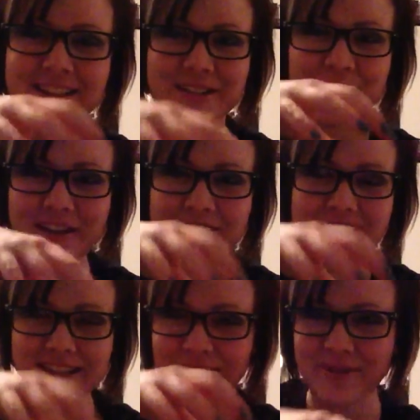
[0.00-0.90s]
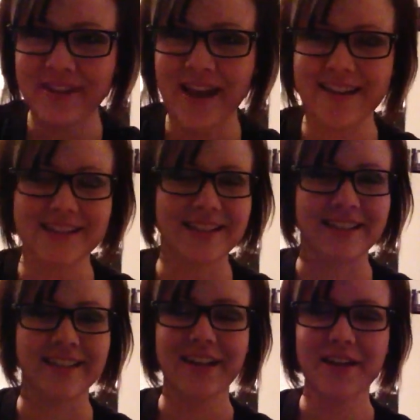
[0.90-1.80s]
and you gotta stay relaxed,
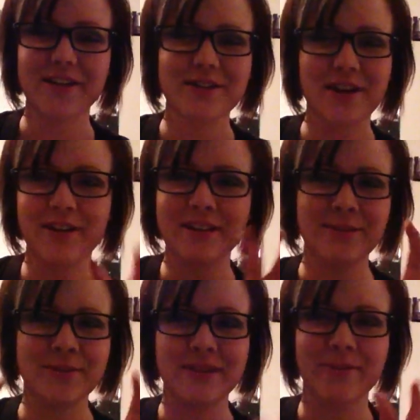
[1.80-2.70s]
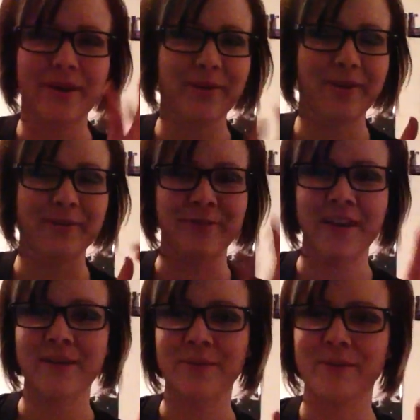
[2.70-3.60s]
and talking to me about the
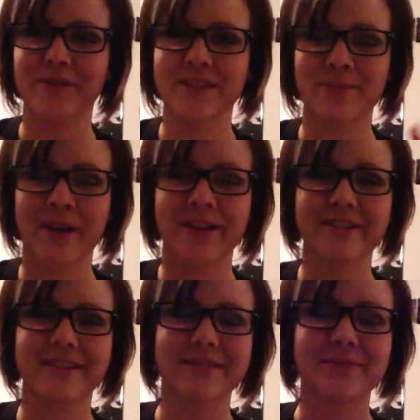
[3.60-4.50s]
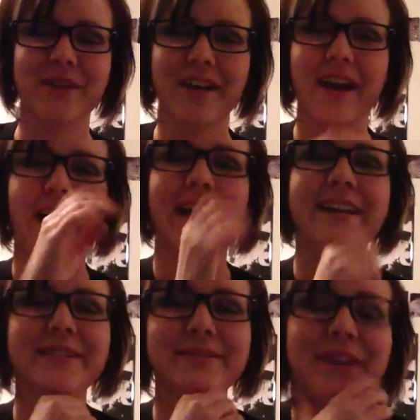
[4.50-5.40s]
venom of the spider, and I didn't...